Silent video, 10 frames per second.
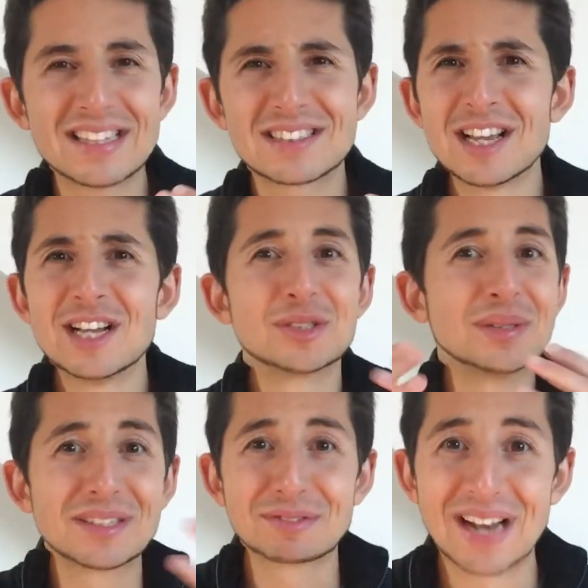pace,
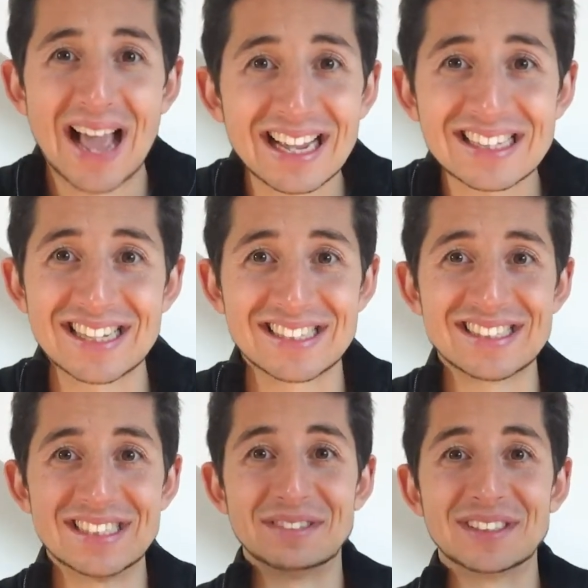doing different
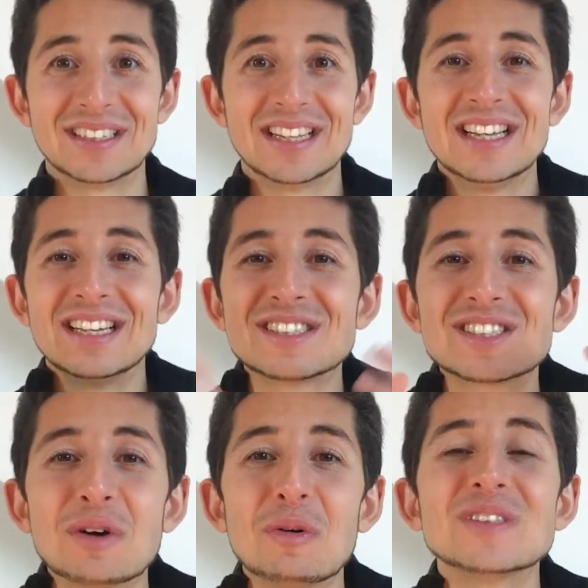accents even, and
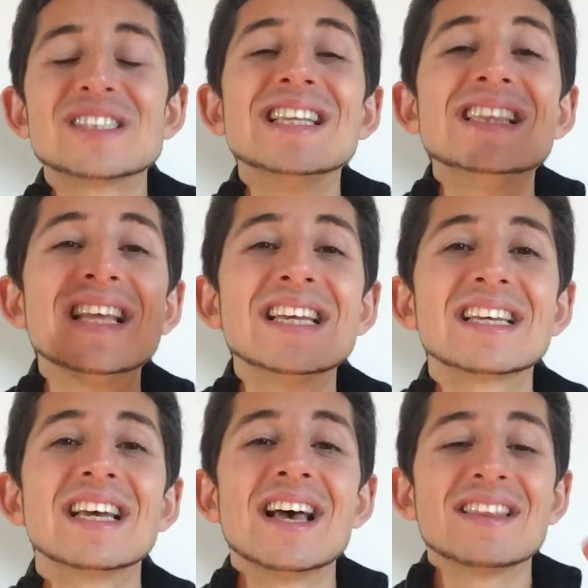so on to
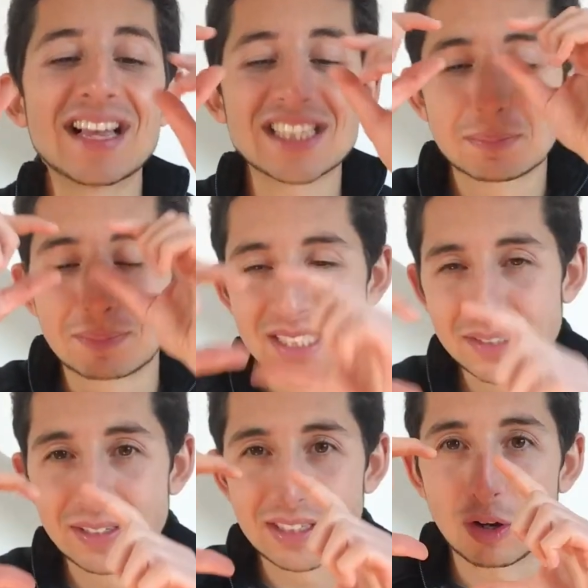link that
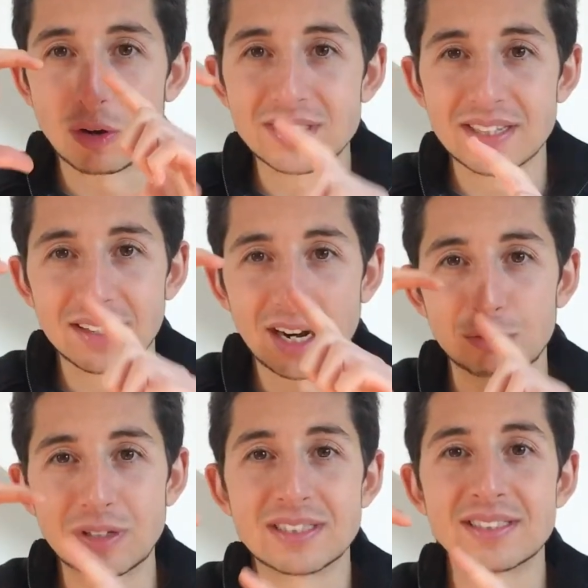specific content that
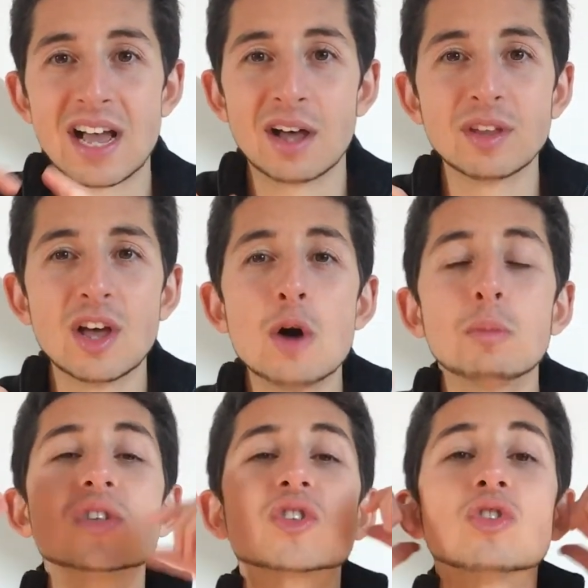I've written down
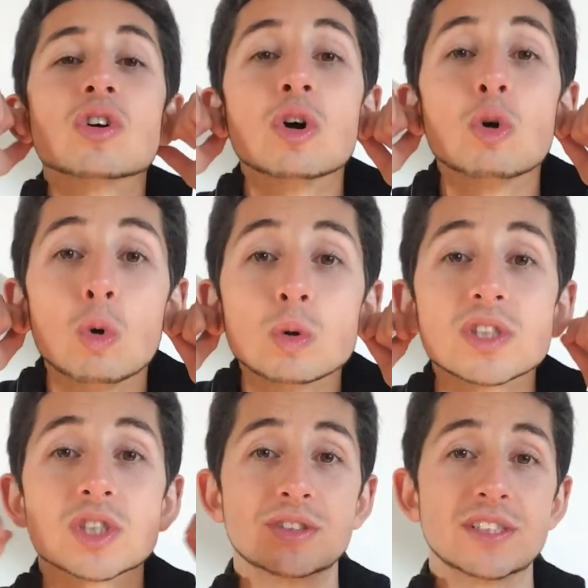with stronger
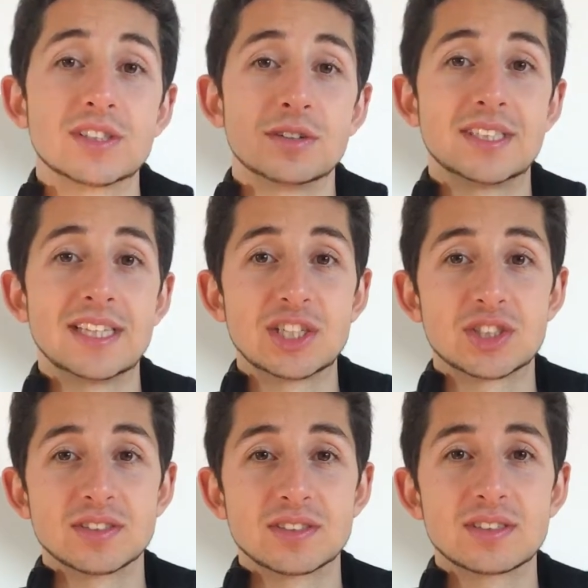auditory
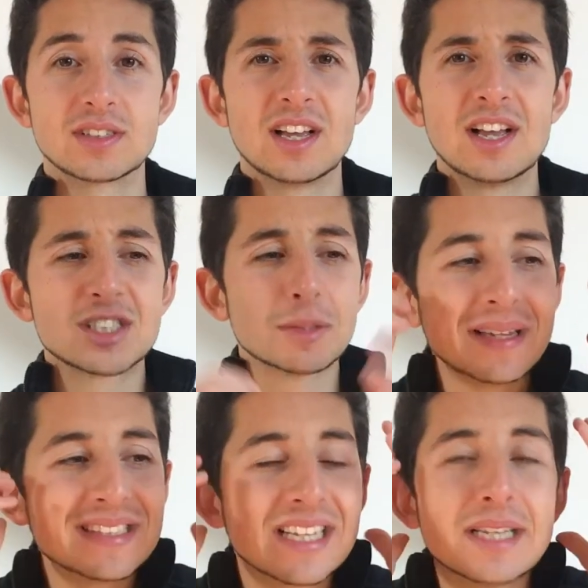associations. So
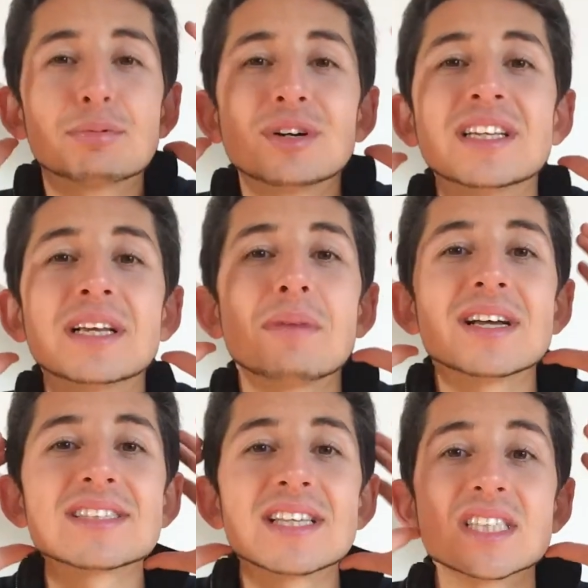basically bring in
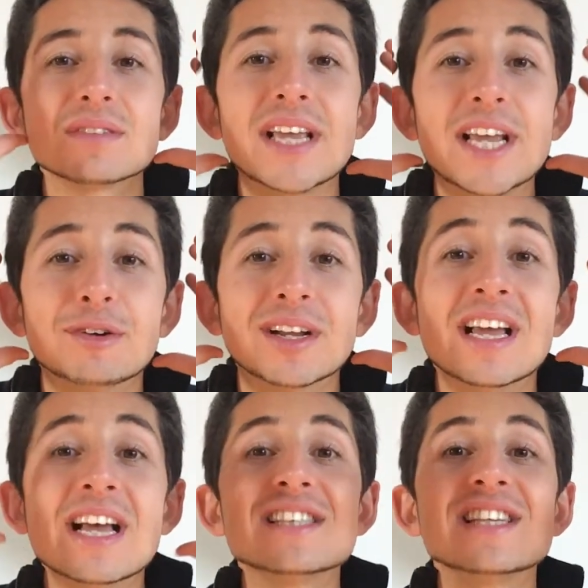my sense of
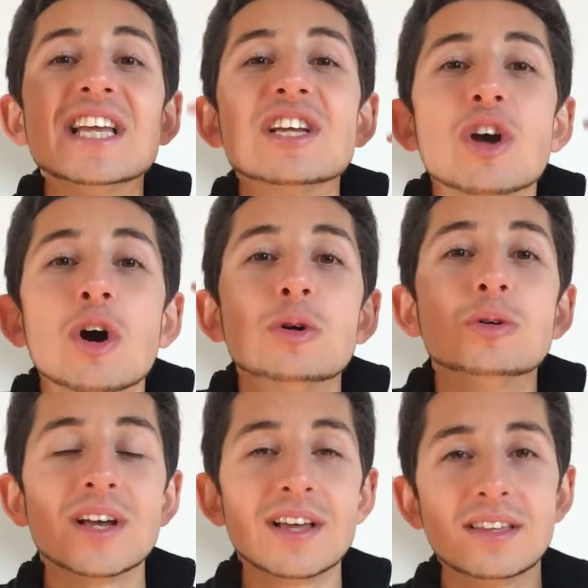hearing to
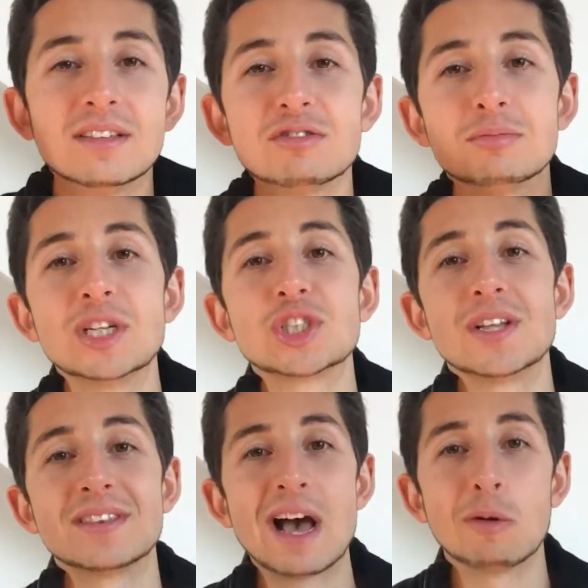encode the
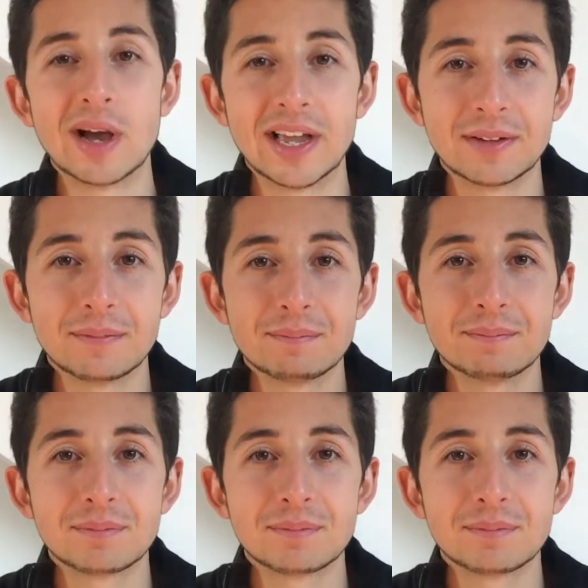information in that way.